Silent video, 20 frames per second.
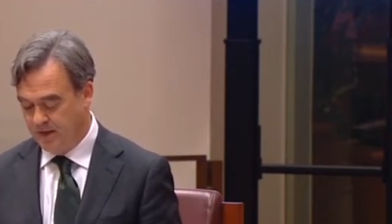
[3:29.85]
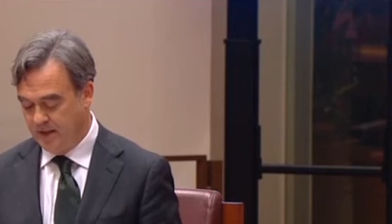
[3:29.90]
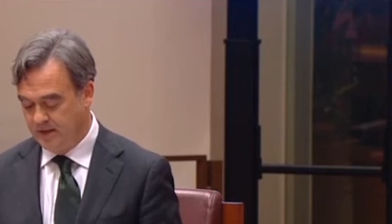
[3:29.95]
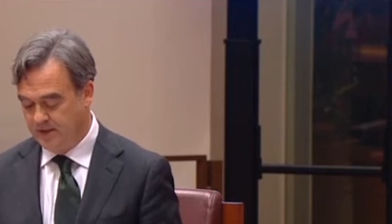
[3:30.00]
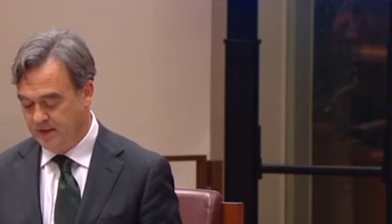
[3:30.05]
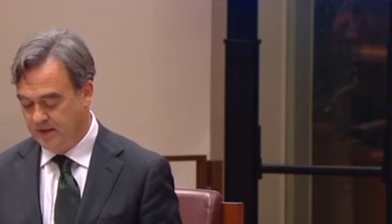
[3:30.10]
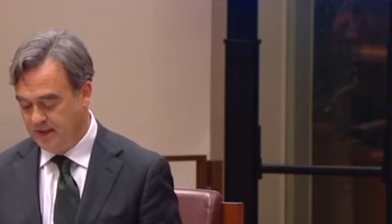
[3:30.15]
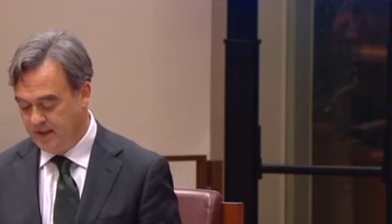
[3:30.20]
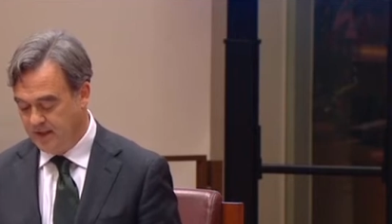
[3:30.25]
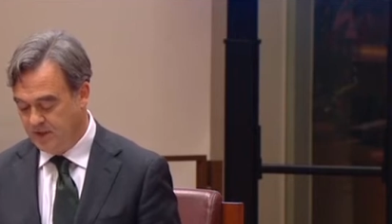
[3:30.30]

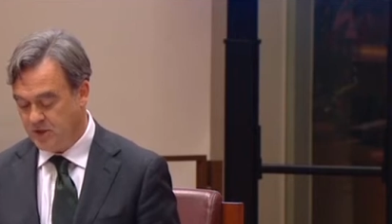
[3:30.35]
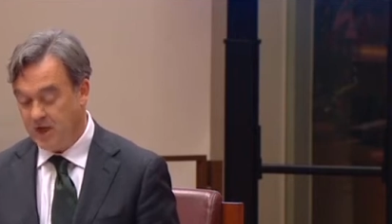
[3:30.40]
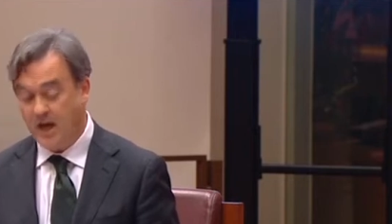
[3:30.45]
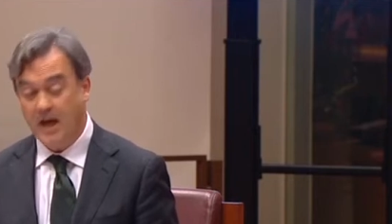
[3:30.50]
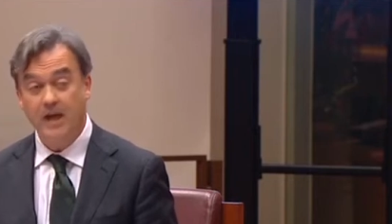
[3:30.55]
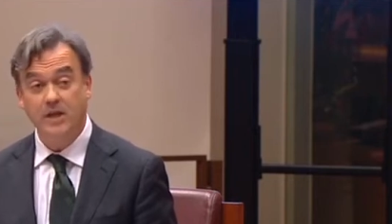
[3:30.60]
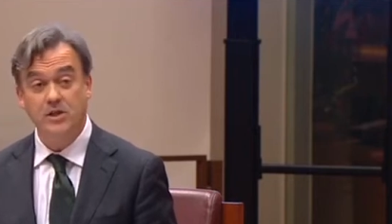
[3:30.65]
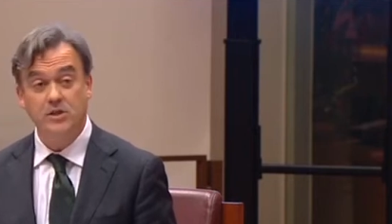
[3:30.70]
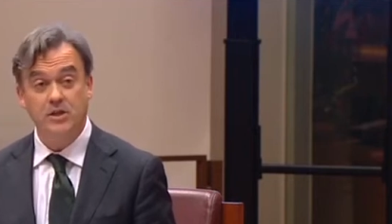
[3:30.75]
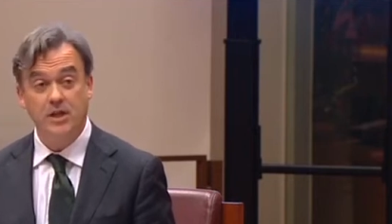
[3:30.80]
to each
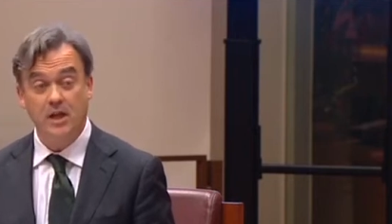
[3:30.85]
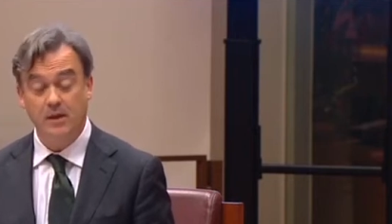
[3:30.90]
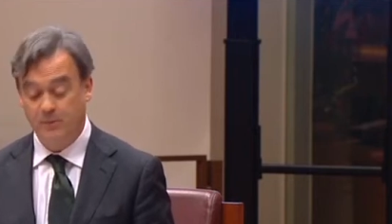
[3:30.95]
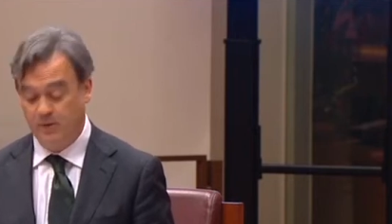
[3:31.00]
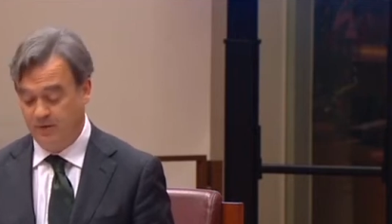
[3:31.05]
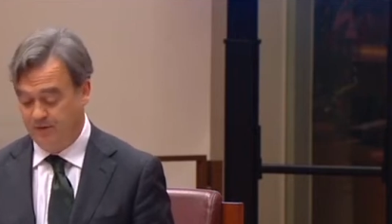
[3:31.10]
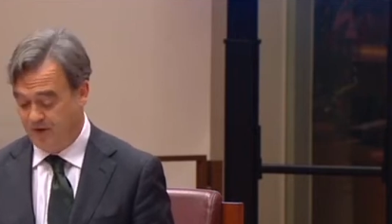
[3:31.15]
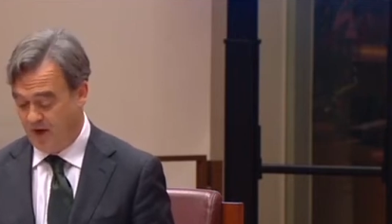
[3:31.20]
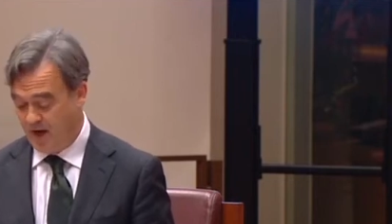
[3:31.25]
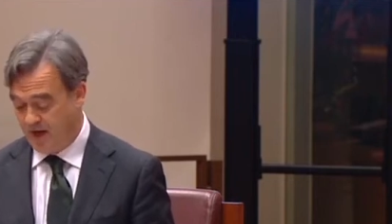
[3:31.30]
aged care
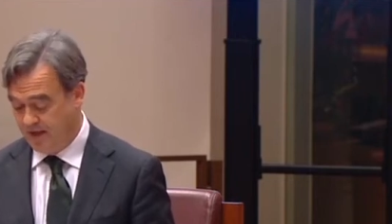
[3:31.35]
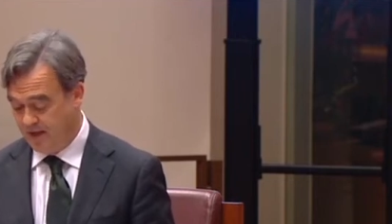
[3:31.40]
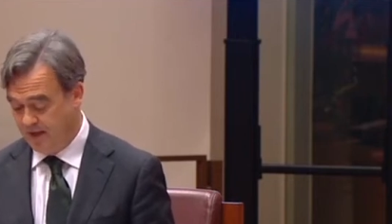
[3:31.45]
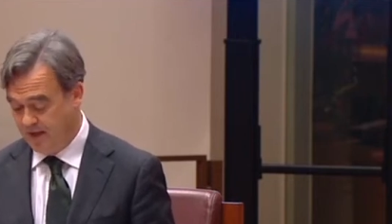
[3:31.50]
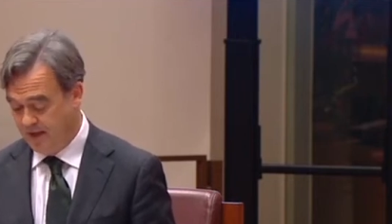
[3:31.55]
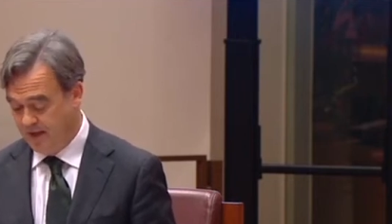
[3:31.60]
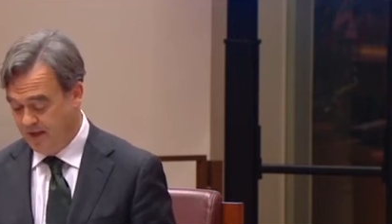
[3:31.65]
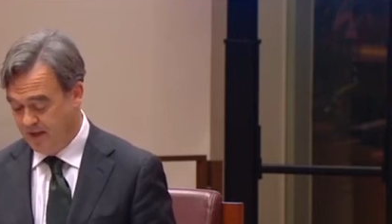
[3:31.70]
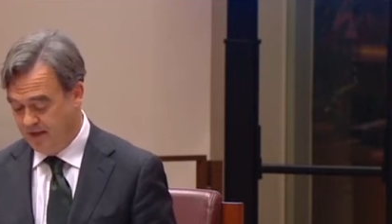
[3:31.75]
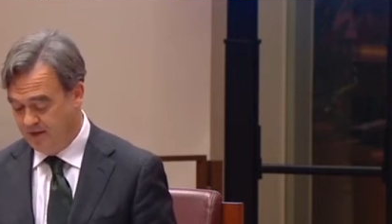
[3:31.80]
provider
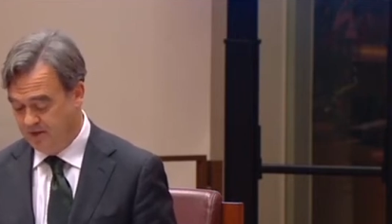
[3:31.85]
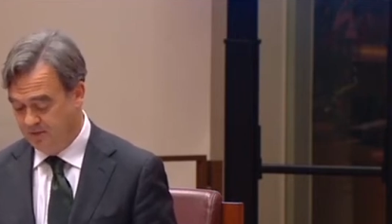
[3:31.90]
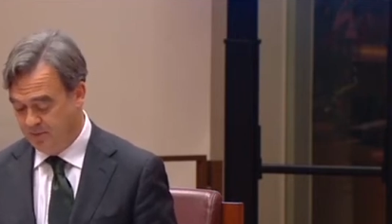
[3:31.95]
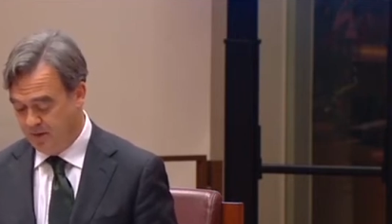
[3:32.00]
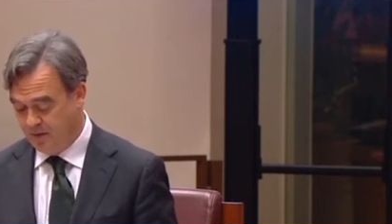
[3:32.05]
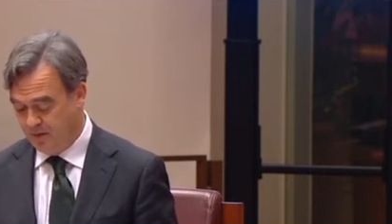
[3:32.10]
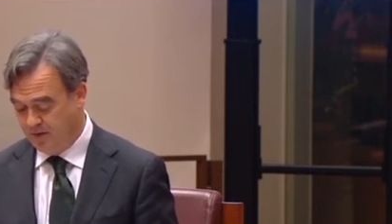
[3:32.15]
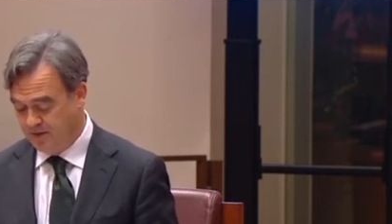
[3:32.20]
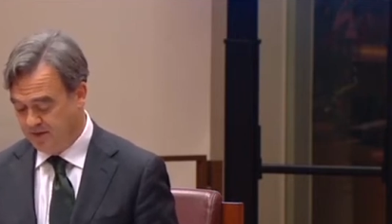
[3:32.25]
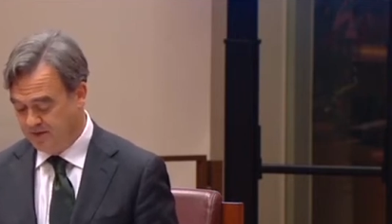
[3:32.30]

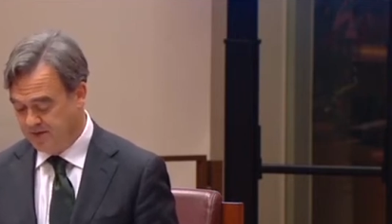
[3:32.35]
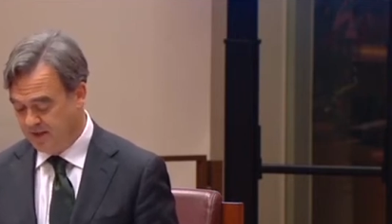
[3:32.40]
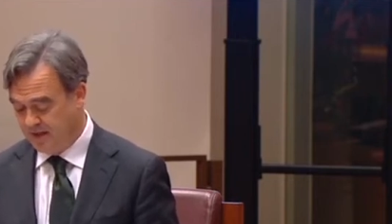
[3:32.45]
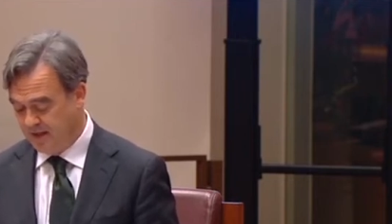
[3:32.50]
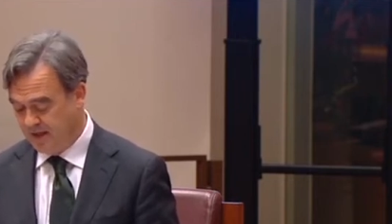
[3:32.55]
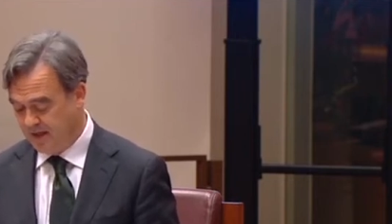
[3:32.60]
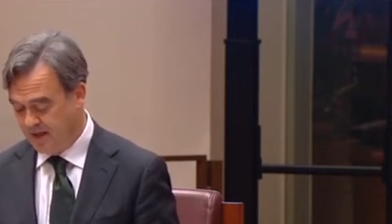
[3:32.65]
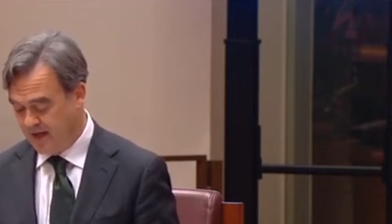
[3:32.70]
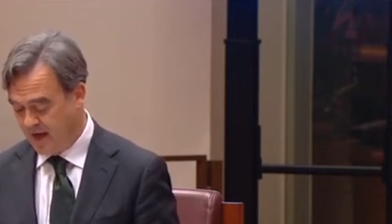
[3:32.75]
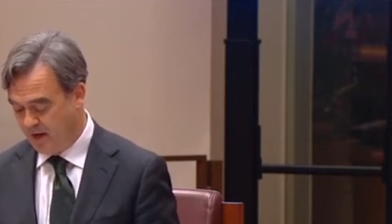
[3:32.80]
experiencing
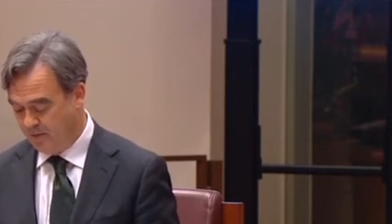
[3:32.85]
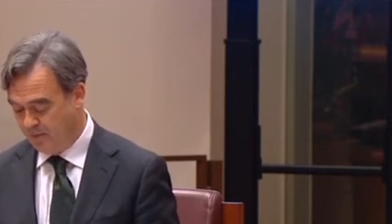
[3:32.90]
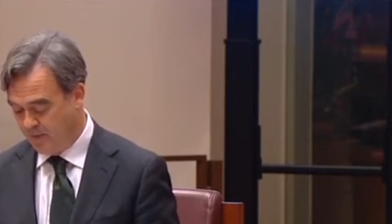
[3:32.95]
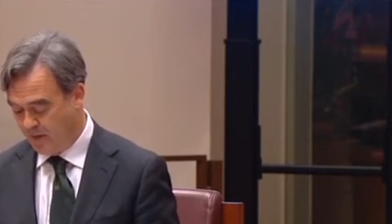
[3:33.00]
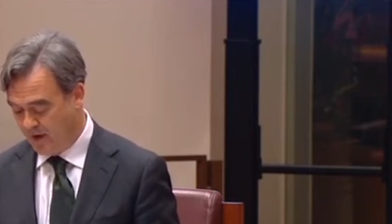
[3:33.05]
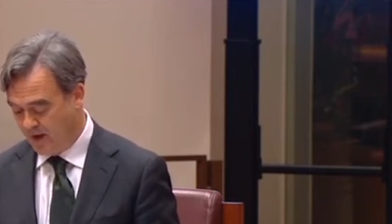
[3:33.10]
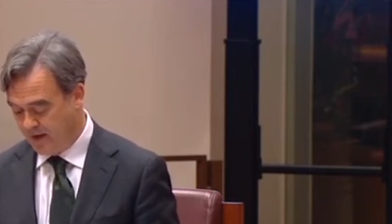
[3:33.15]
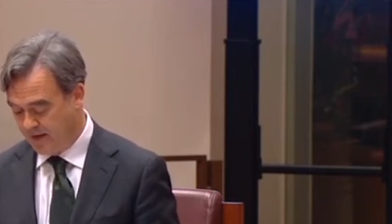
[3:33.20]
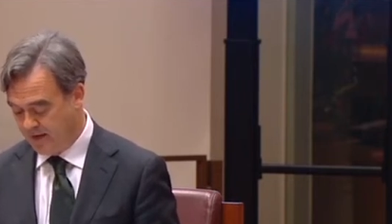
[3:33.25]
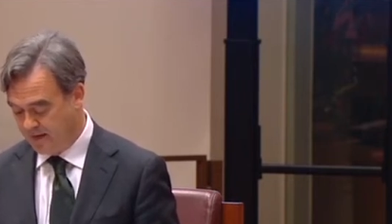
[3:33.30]
an
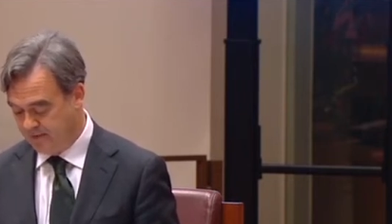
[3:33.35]
outbreak.